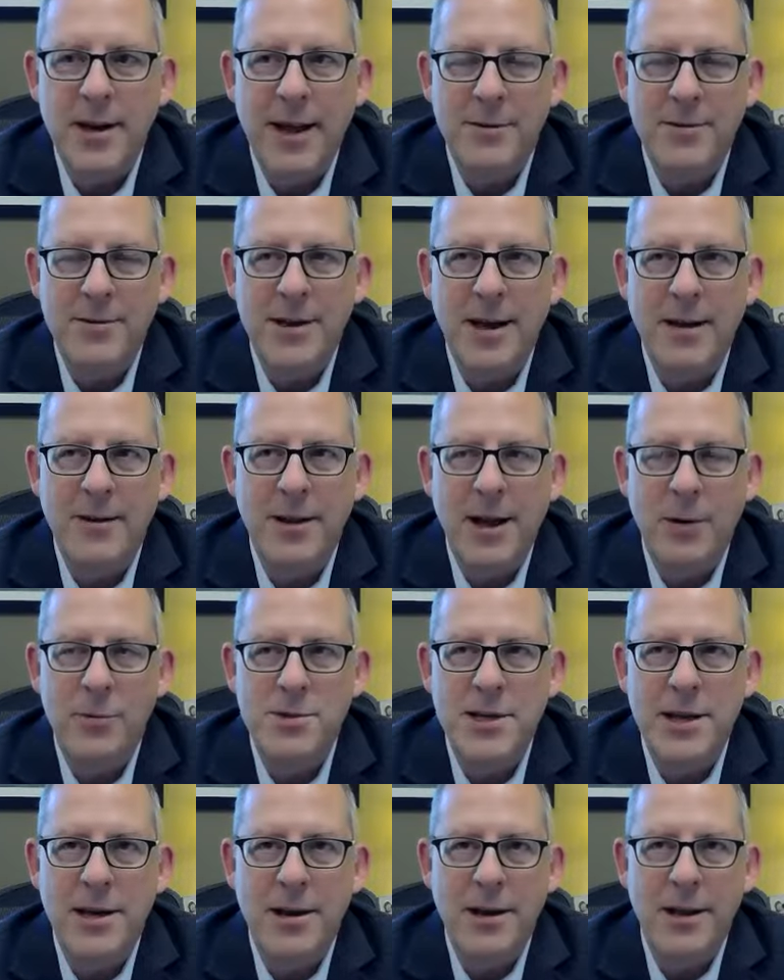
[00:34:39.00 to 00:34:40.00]
I was
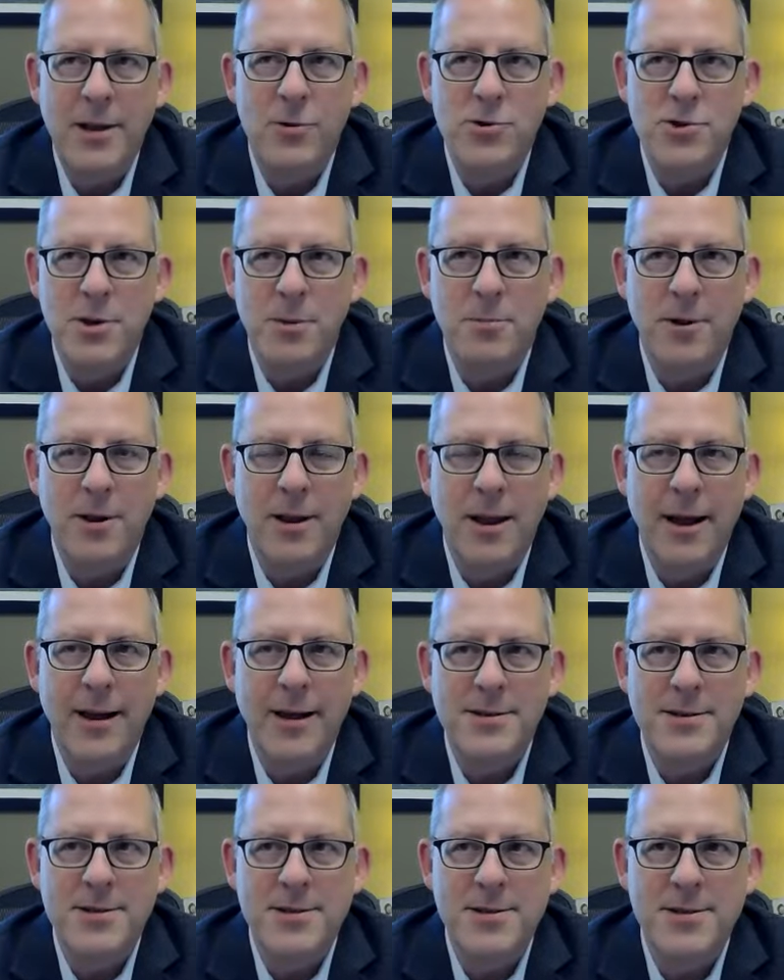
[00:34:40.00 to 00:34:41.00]
in a leadership
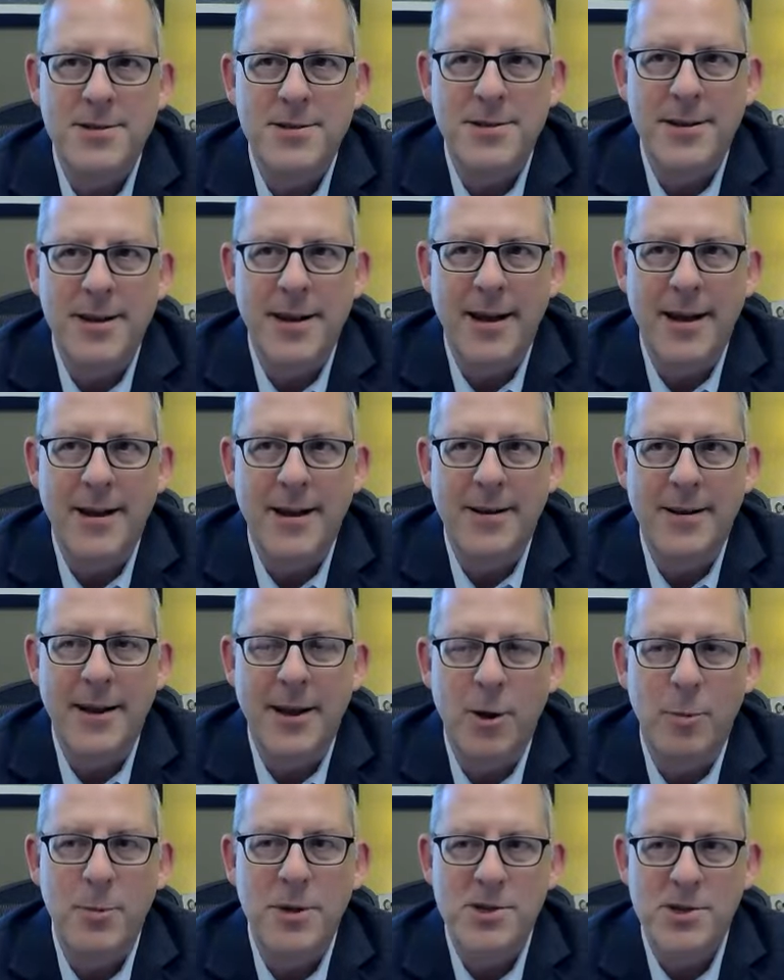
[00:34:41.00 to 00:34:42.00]
class at
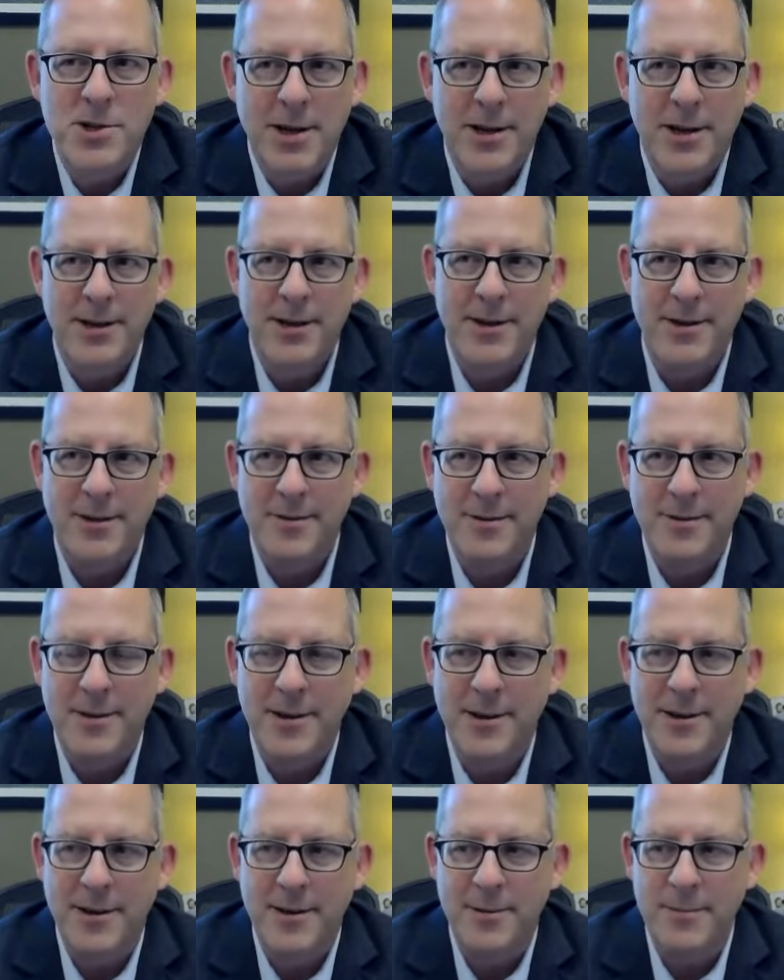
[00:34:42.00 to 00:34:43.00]
LBJ and
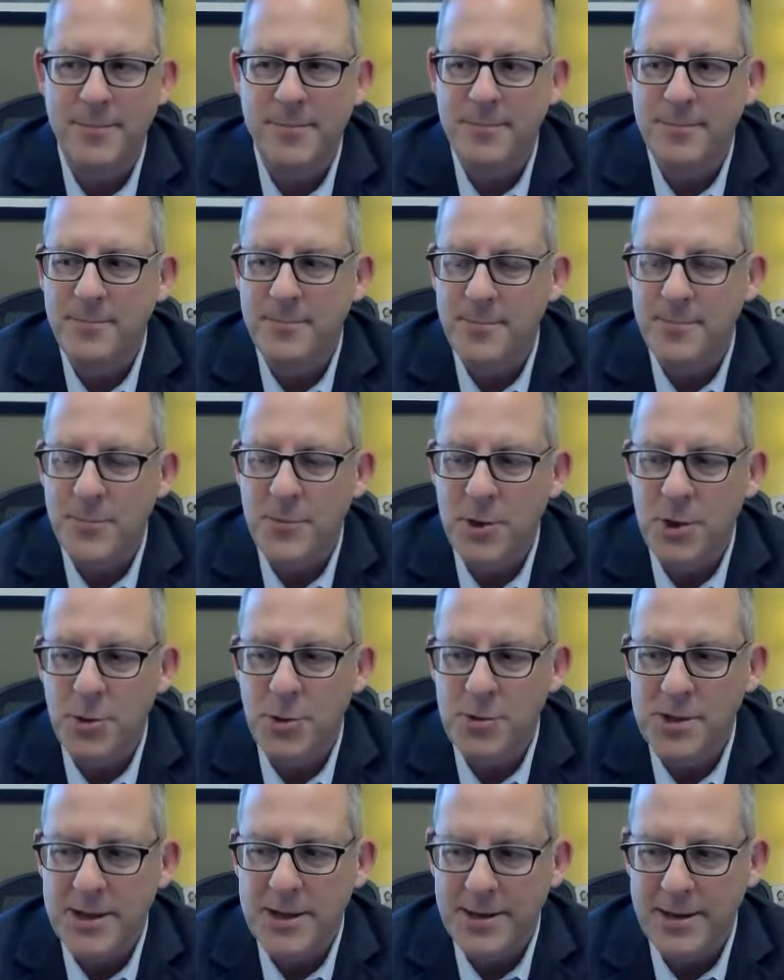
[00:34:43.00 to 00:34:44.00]

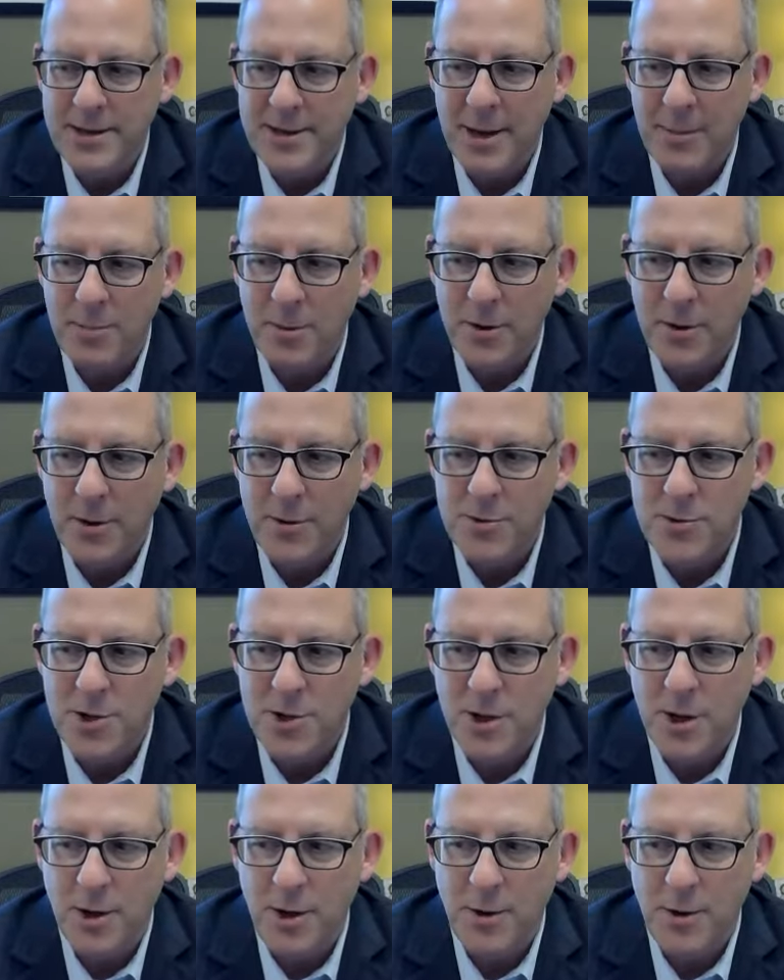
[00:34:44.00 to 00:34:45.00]
UT a couple of years
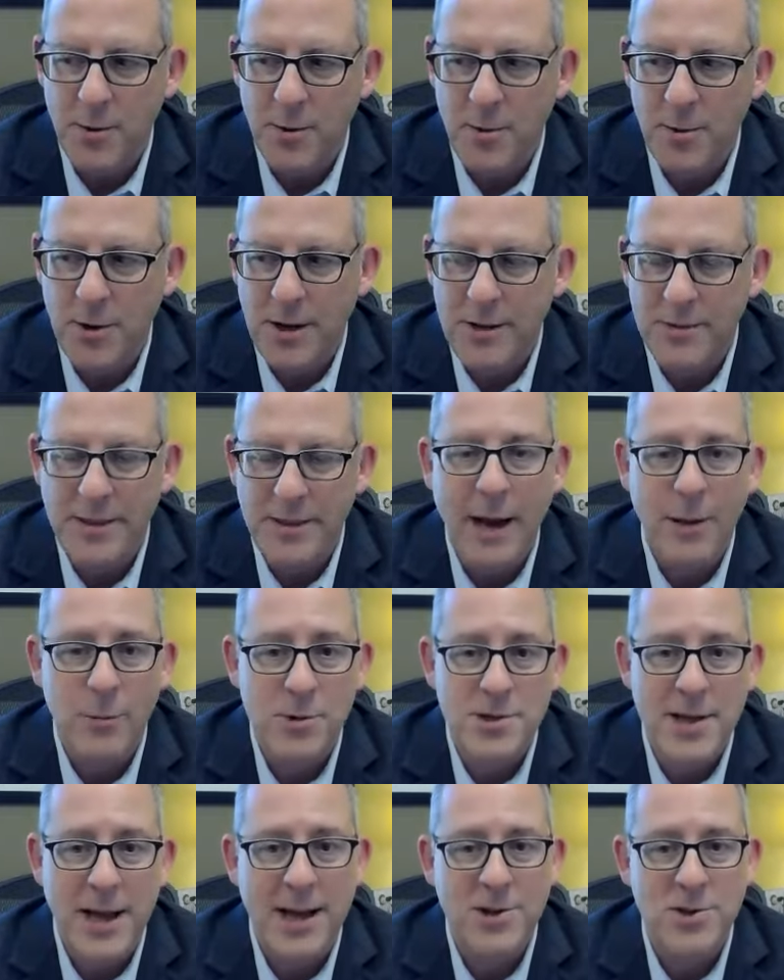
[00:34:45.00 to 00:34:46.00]
ago, and that
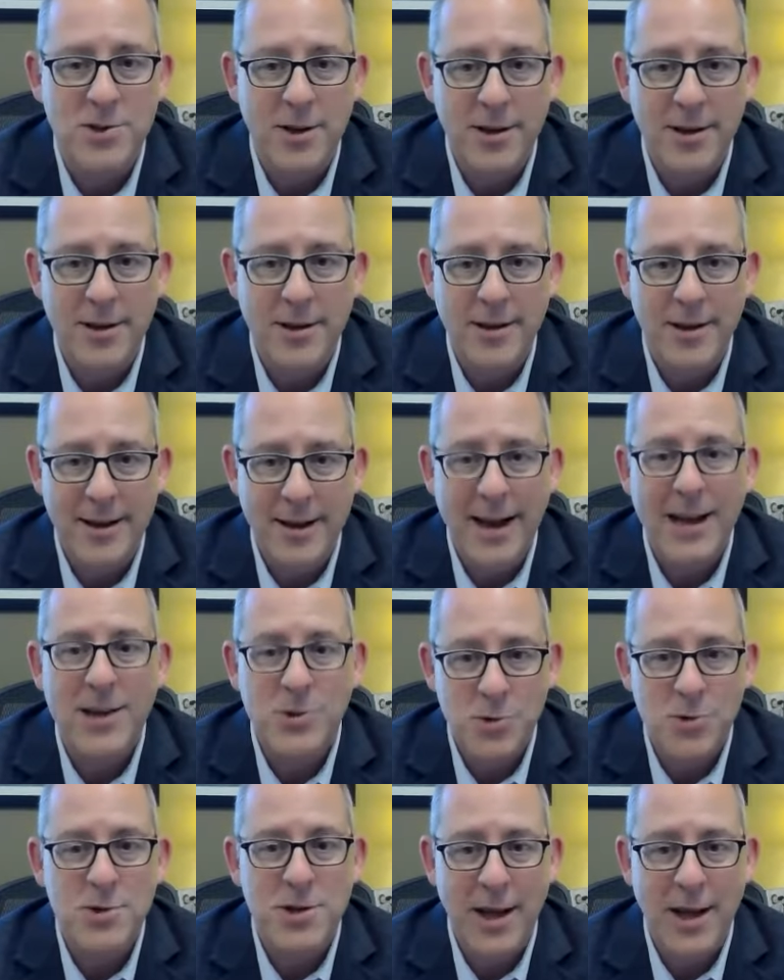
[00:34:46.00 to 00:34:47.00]
was actually an
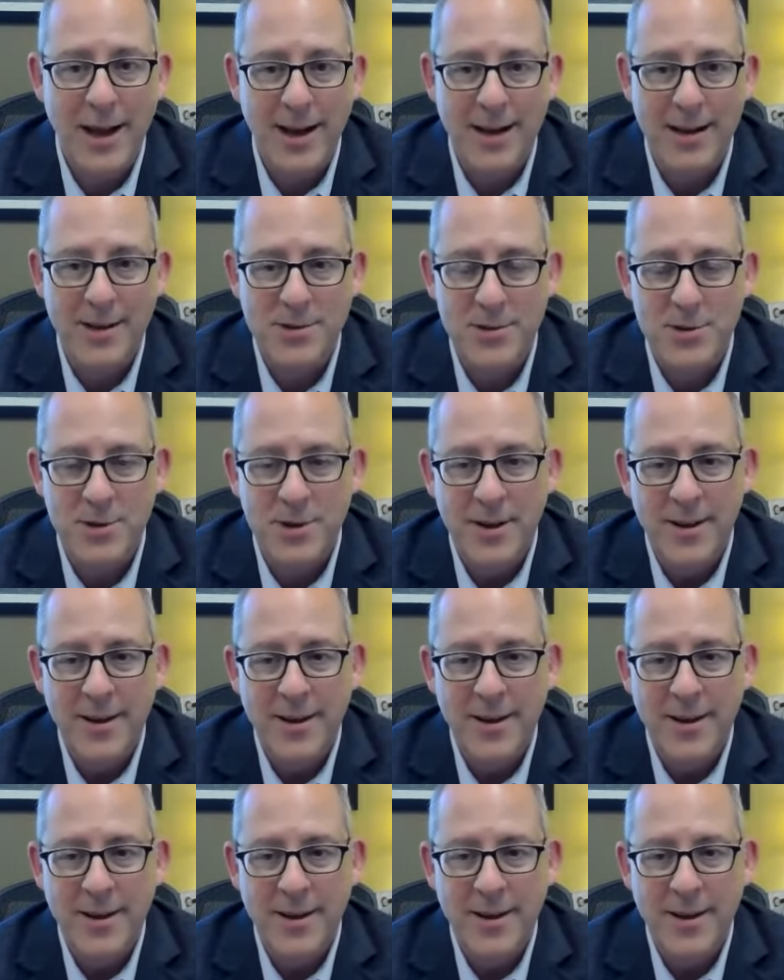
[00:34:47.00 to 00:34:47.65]
exercise